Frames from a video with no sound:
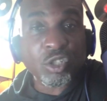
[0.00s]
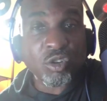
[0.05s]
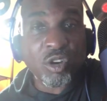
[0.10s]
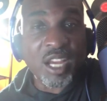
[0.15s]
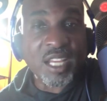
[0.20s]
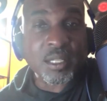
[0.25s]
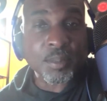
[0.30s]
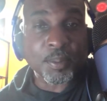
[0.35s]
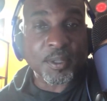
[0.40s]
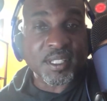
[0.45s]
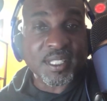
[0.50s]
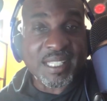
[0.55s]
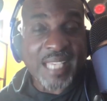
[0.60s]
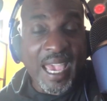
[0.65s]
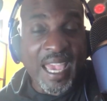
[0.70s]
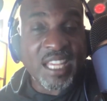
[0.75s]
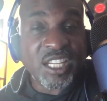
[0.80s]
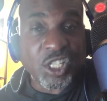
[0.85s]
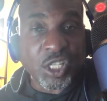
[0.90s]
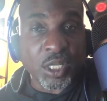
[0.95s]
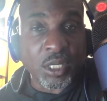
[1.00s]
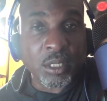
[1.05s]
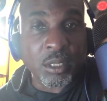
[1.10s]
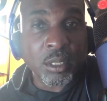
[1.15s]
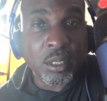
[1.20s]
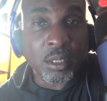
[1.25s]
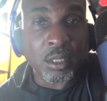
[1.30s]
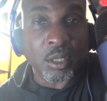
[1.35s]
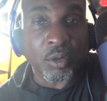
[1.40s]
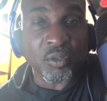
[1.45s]
of that car is
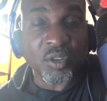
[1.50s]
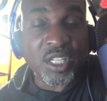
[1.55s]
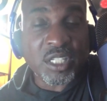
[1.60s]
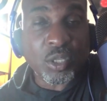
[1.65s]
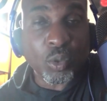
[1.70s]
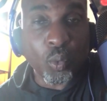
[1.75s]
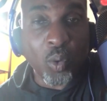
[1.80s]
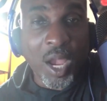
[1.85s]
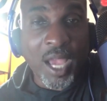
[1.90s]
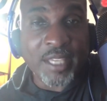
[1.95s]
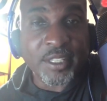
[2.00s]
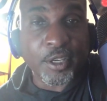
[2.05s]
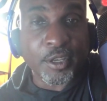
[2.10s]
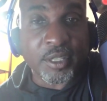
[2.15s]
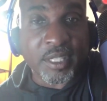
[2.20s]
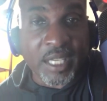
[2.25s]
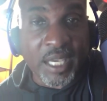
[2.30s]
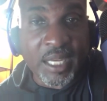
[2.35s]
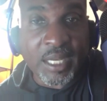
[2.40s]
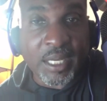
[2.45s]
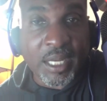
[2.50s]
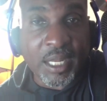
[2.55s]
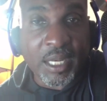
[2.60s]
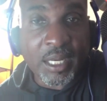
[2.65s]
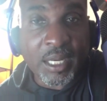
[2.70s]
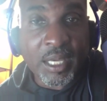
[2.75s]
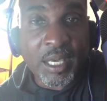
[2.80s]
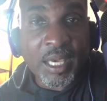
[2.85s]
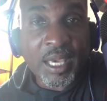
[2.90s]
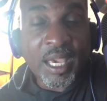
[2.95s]
transportation, the reason why
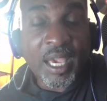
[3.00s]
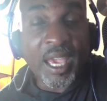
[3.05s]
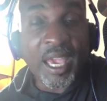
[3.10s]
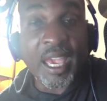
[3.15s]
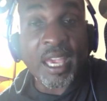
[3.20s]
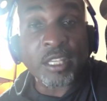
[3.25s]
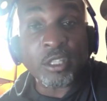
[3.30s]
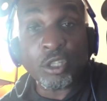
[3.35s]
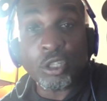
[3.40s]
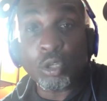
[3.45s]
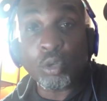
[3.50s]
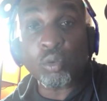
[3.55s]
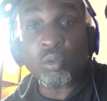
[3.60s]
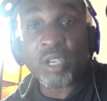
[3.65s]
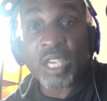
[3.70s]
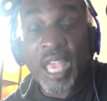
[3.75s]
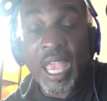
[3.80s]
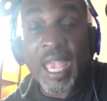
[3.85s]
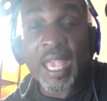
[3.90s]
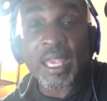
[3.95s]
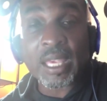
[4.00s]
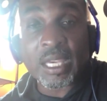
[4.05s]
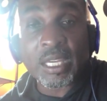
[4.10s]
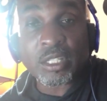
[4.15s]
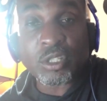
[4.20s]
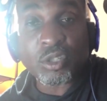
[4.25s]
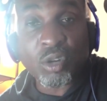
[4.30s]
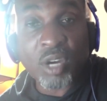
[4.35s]
you're getting it and you